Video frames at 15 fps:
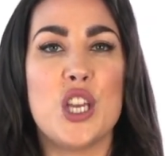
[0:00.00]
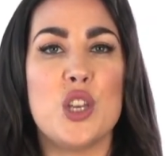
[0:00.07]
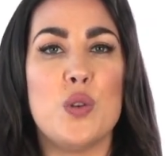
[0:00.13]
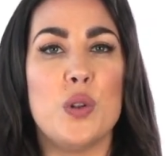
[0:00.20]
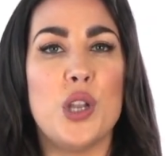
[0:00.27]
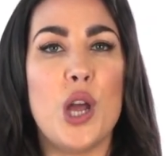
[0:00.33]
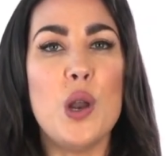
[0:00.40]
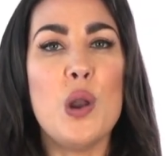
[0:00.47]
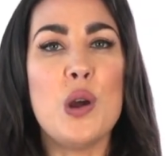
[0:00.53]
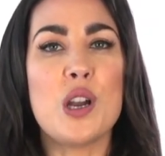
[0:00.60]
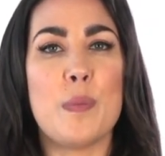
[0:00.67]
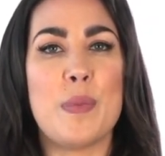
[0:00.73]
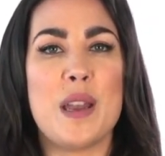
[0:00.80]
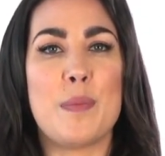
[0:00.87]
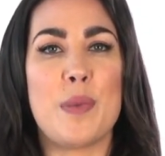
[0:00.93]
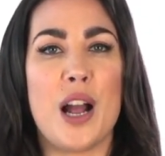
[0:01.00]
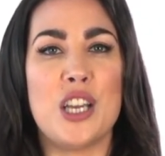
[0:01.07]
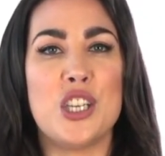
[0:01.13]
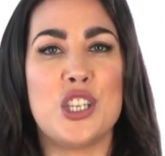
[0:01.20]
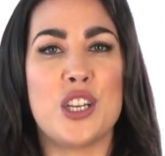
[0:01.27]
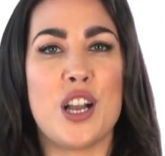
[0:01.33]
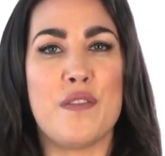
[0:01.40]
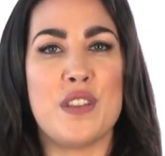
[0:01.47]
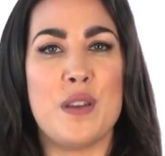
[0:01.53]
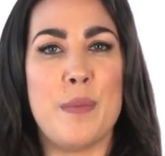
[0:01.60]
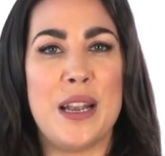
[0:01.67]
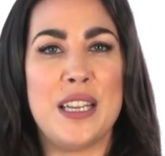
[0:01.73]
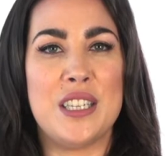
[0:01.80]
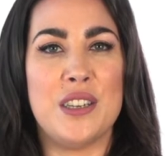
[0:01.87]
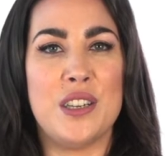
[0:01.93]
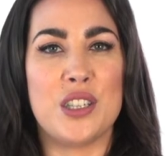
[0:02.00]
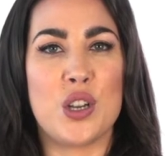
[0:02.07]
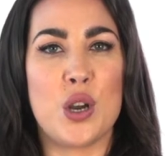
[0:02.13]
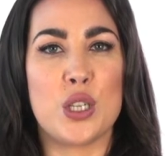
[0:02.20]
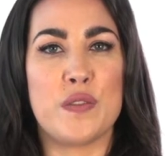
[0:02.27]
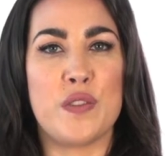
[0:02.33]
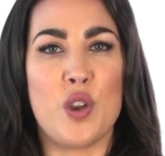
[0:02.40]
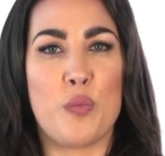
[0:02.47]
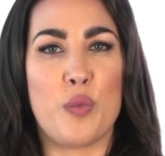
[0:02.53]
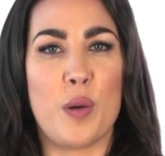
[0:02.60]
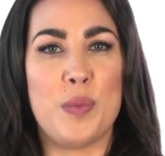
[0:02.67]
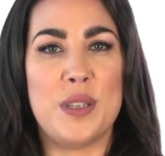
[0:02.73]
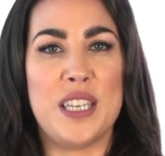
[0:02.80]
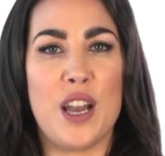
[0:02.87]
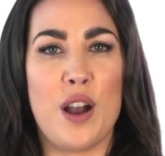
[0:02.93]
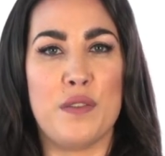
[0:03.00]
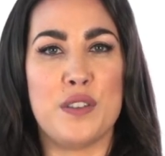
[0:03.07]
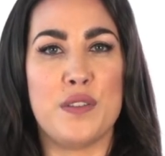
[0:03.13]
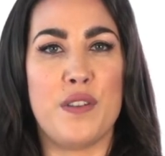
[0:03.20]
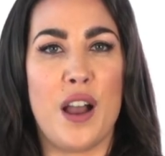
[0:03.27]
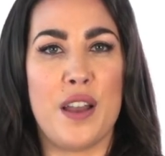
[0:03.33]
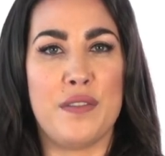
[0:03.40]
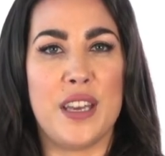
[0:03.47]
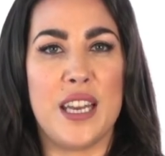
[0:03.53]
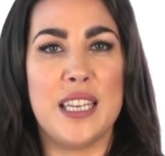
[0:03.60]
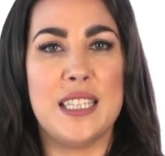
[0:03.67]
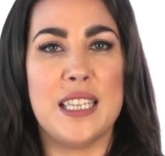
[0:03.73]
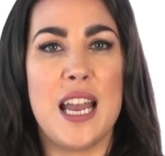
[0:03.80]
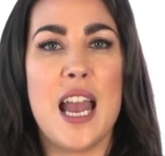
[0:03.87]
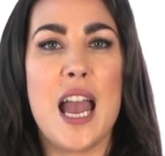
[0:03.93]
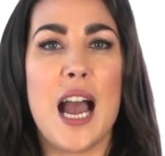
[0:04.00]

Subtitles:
You will no longer be obliged to cover the maintenance costs for your property after 5 years,